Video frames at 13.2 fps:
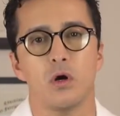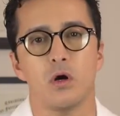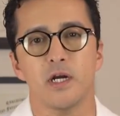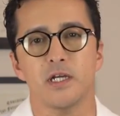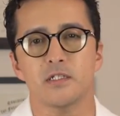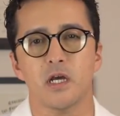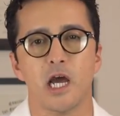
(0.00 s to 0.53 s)

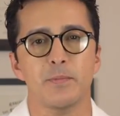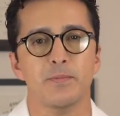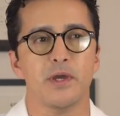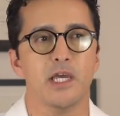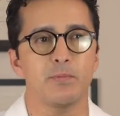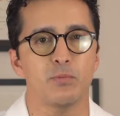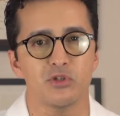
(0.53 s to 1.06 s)
are a type
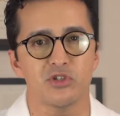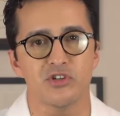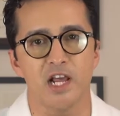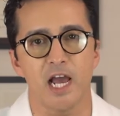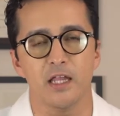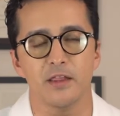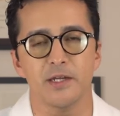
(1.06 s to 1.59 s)
A
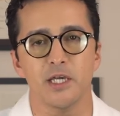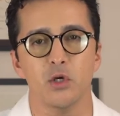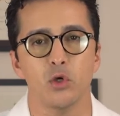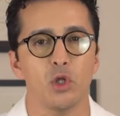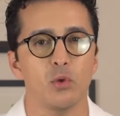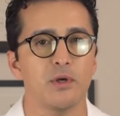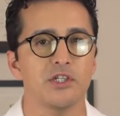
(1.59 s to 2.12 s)
personality,
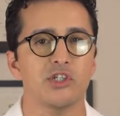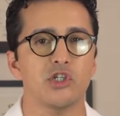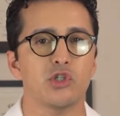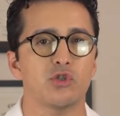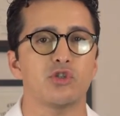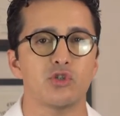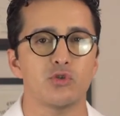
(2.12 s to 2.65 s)
always
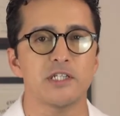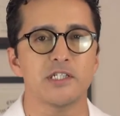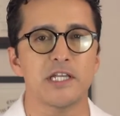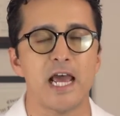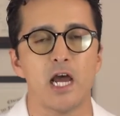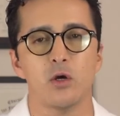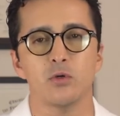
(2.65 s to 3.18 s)

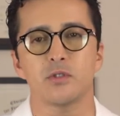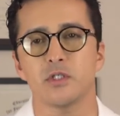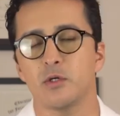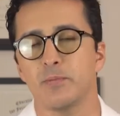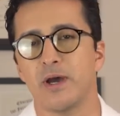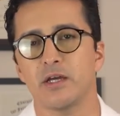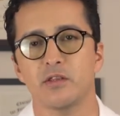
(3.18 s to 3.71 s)
stressed out
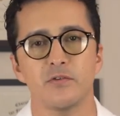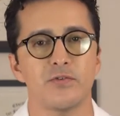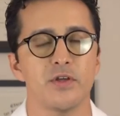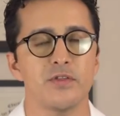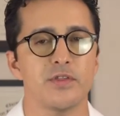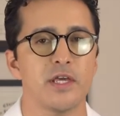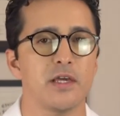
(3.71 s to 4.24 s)
about
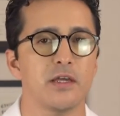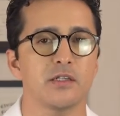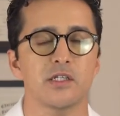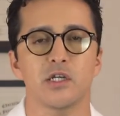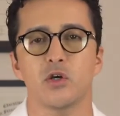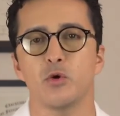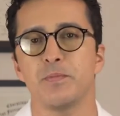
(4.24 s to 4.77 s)
different things,
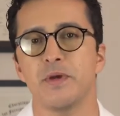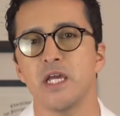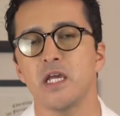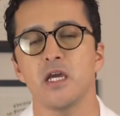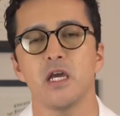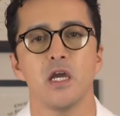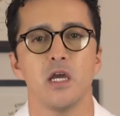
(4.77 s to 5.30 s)
it could
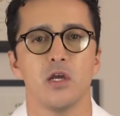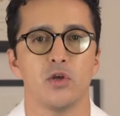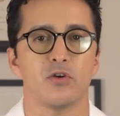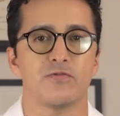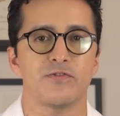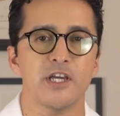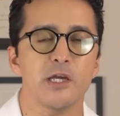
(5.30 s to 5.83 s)
be
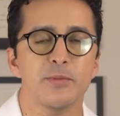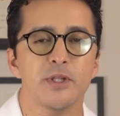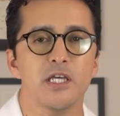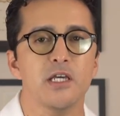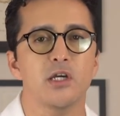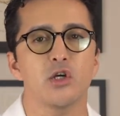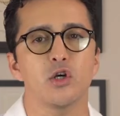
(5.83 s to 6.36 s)
your
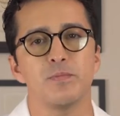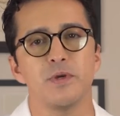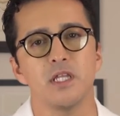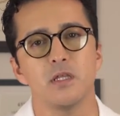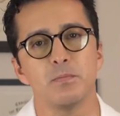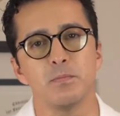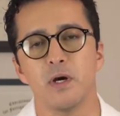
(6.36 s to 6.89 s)
family, it could be
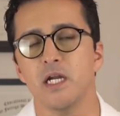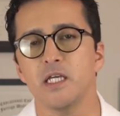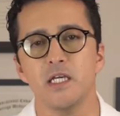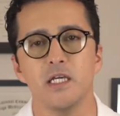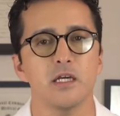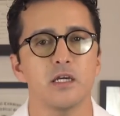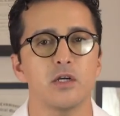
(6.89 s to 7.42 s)
the
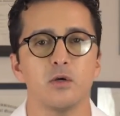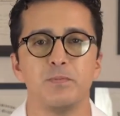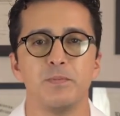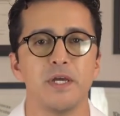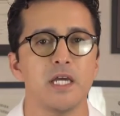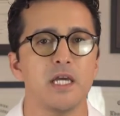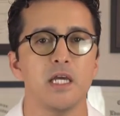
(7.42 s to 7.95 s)
money, it could
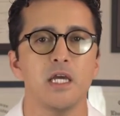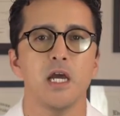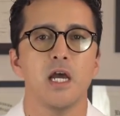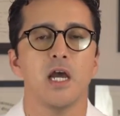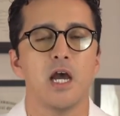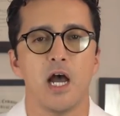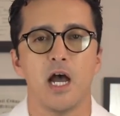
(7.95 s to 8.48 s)
be
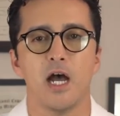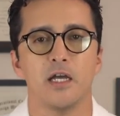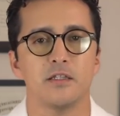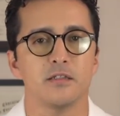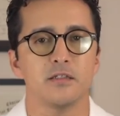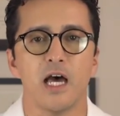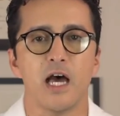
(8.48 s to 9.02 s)

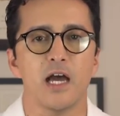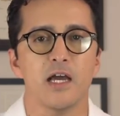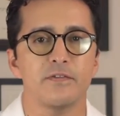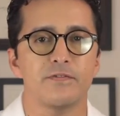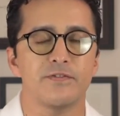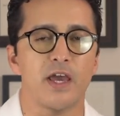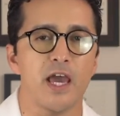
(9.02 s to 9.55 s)
the
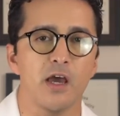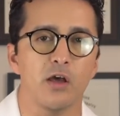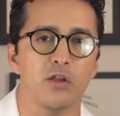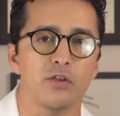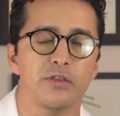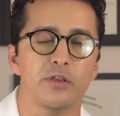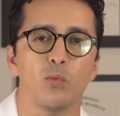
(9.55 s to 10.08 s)
life,
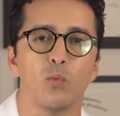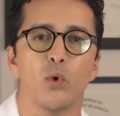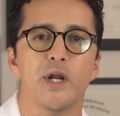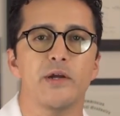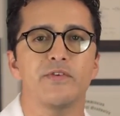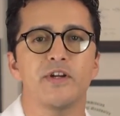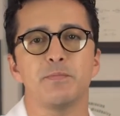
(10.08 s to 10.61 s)
health,
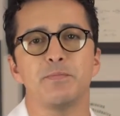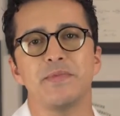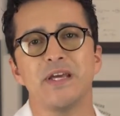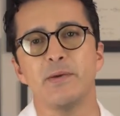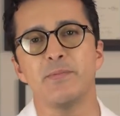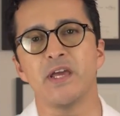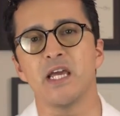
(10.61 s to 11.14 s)
whatever it
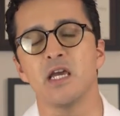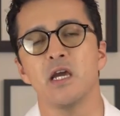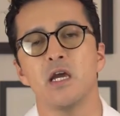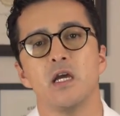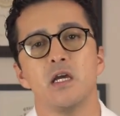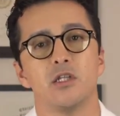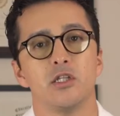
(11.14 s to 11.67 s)
may be,
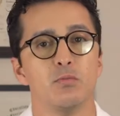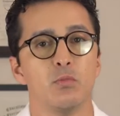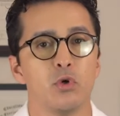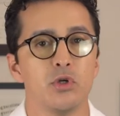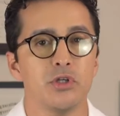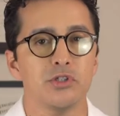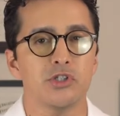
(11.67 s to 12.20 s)
the
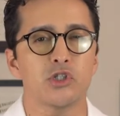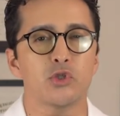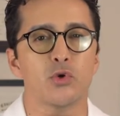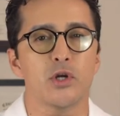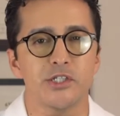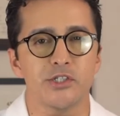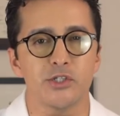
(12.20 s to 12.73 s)
more you
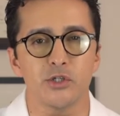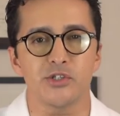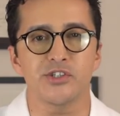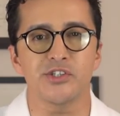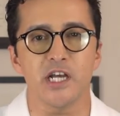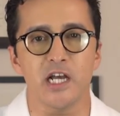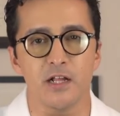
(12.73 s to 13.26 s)
stress
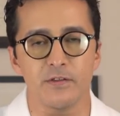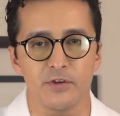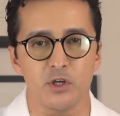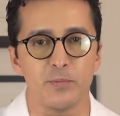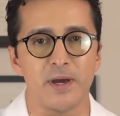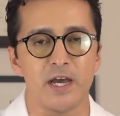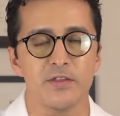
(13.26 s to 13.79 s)
yourself
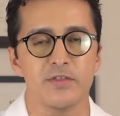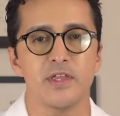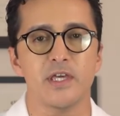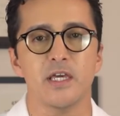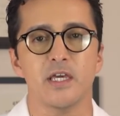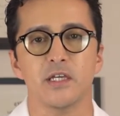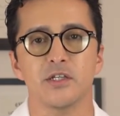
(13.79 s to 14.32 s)
about
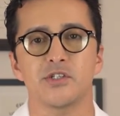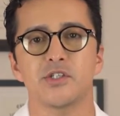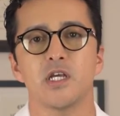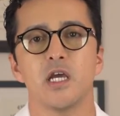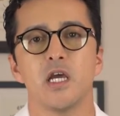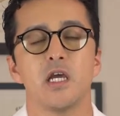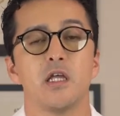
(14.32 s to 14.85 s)

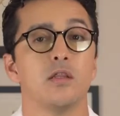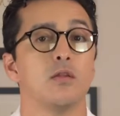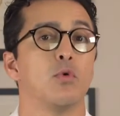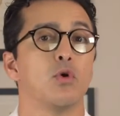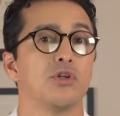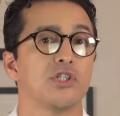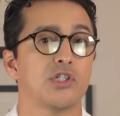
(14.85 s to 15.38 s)
things, the
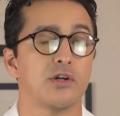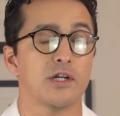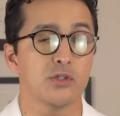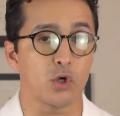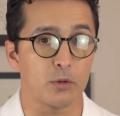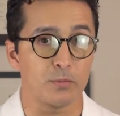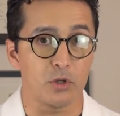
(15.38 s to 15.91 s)
more
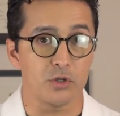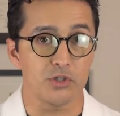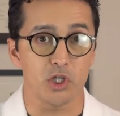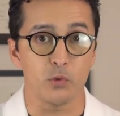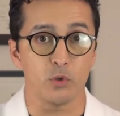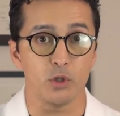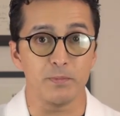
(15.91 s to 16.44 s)
stress hormones
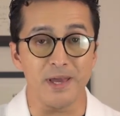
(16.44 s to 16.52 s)
you will